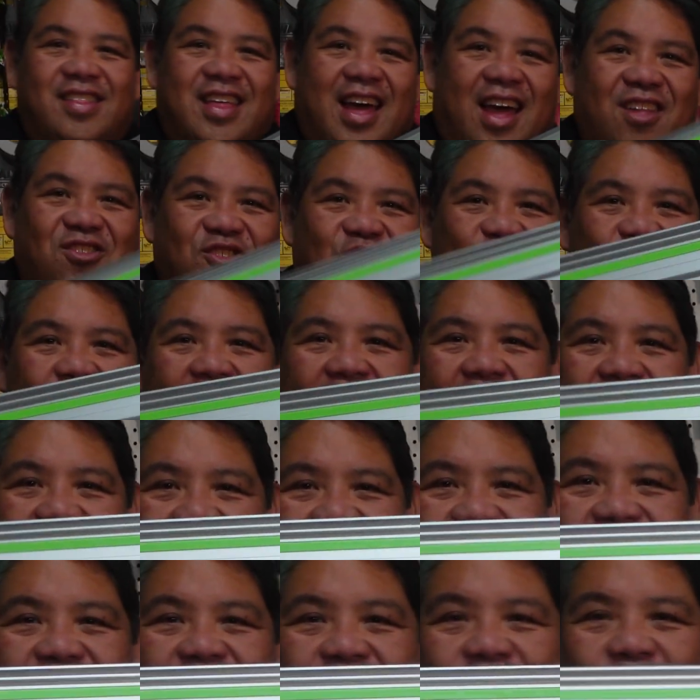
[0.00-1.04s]
that track,
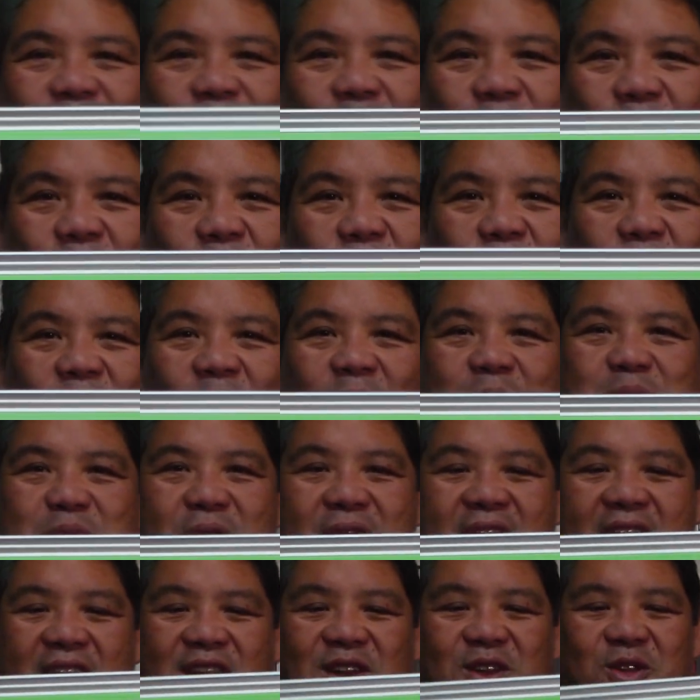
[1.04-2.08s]
all brand